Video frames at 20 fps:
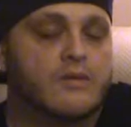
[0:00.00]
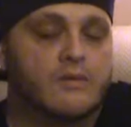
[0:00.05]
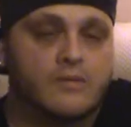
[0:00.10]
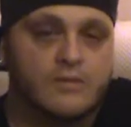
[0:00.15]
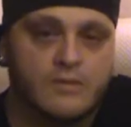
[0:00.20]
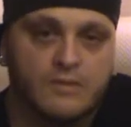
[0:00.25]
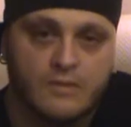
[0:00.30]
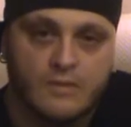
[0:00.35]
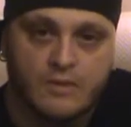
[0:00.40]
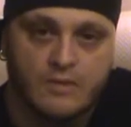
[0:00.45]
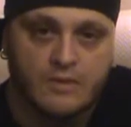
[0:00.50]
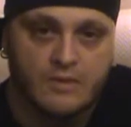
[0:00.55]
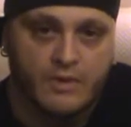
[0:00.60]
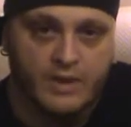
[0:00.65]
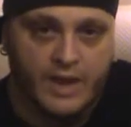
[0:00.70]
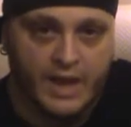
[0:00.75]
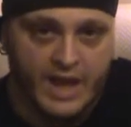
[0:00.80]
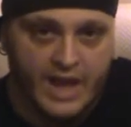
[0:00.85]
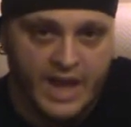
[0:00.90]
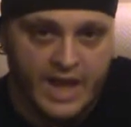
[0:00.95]

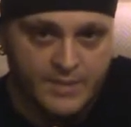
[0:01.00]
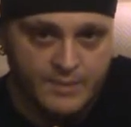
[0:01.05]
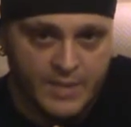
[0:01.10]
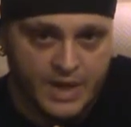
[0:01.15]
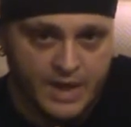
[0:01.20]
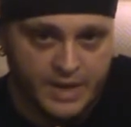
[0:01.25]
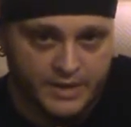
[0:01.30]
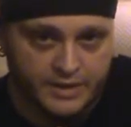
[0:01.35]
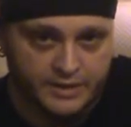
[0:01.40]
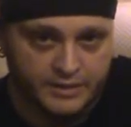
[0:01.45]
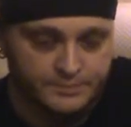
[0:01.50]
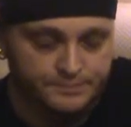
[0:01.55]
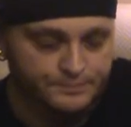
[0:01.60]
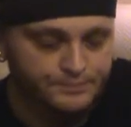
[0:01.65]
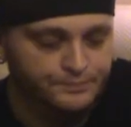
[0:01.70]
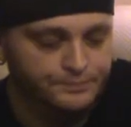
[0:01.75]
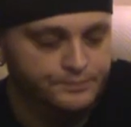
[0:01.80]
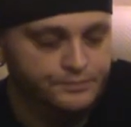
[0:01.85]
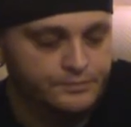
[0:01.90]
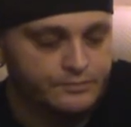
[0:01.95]
A minor,
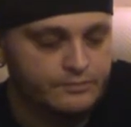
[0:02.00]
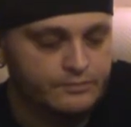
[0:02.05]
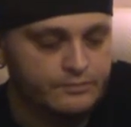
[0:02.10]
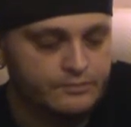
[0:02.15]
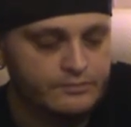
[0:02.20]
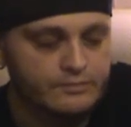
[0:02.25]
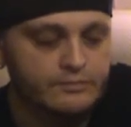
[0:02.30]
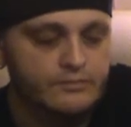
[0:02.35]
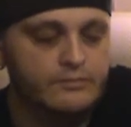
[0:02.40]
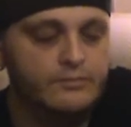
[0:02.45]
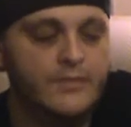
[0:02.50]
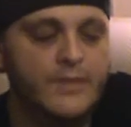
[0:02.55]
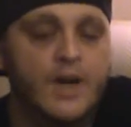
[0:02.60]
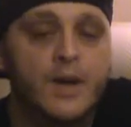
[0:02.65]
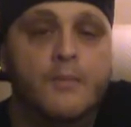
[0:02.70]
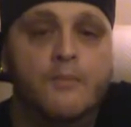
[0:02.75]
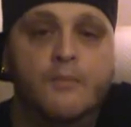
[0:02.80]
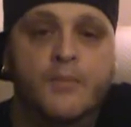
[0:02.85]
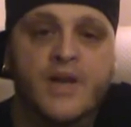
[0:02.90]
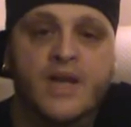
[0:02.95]

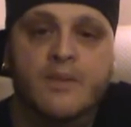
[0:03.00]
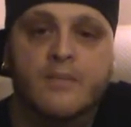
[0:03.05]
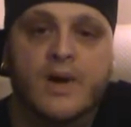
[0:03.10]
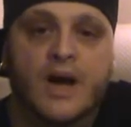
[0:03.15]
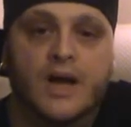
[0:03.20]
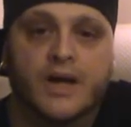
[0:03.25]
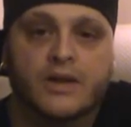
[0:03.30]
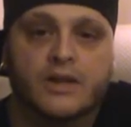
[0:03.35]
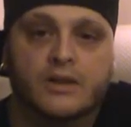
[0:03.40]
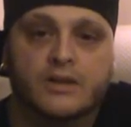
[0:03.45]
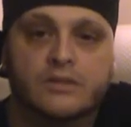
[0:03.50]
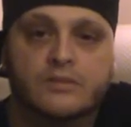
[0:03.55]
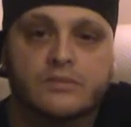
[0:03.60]
B minor,